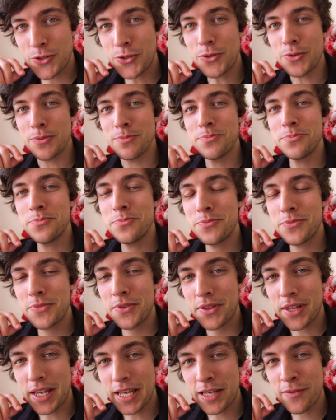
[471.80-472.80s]
Cool.
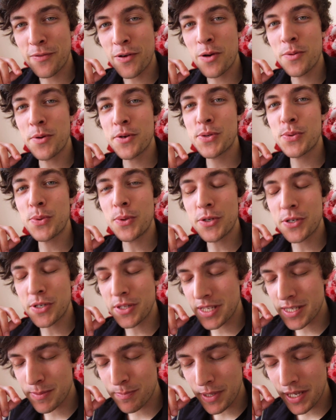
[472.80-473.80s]
Thank you very much for
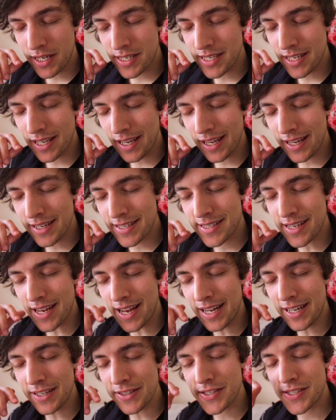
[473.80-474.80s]
watching this BTS.
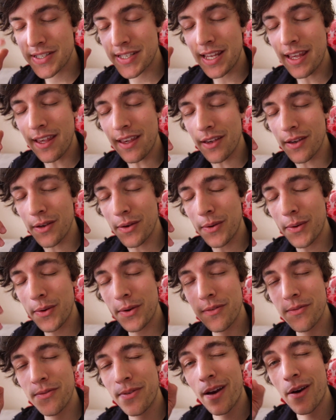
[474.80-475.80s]
I'll see you
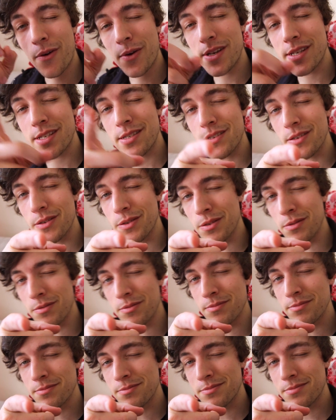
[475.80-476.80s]
very
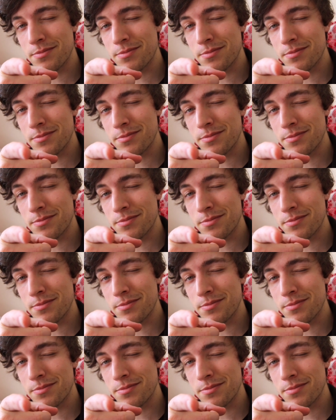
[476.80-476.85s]
soon.